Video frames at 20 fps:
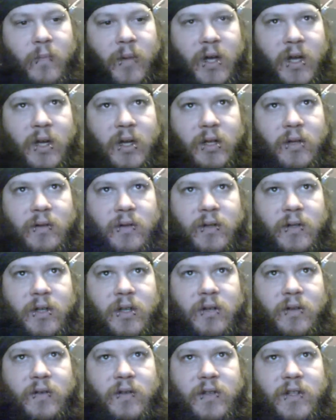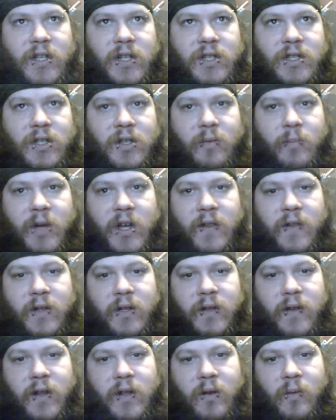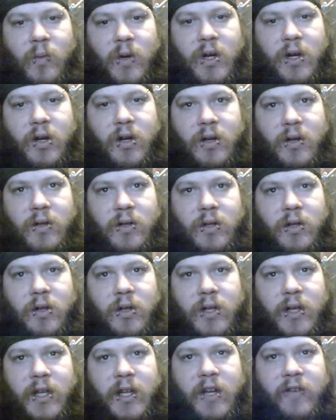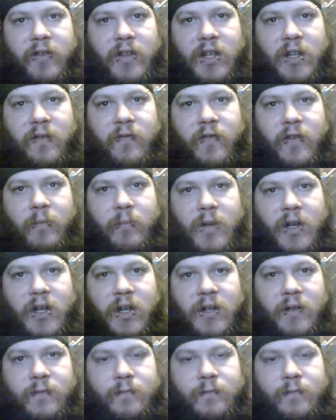But he'll teach you a method that where you can get everything from